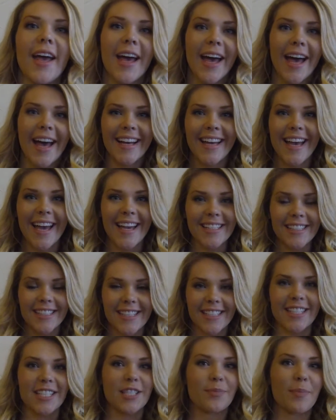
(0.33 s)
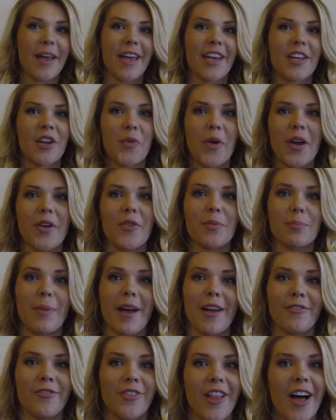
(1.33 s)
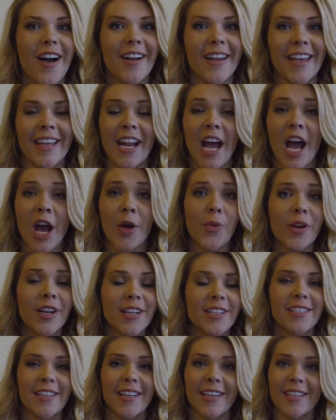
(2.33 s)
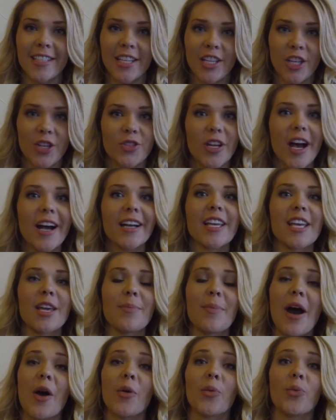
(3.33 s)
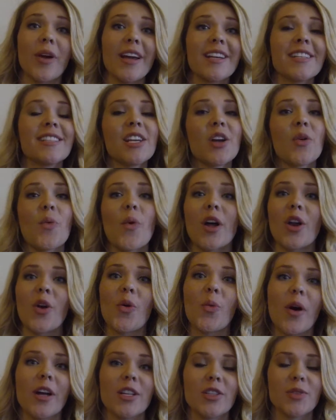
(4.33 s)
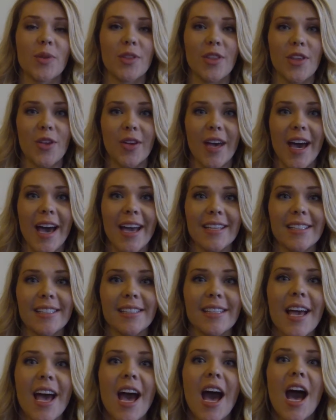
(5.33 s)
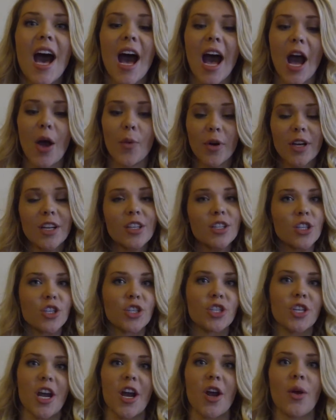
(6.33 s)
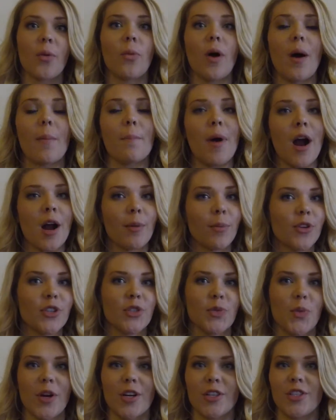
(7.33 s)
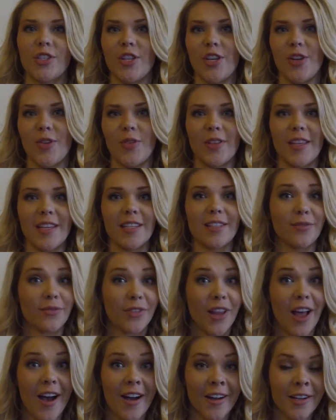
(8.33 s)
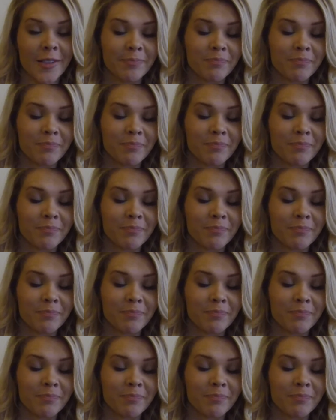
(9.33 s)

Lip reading: Hi guys, this is Mianna Wick with my vlog, and I wanted to continue talking about racing 101s with you guys. I wanted to share what marbles were to you this vlog.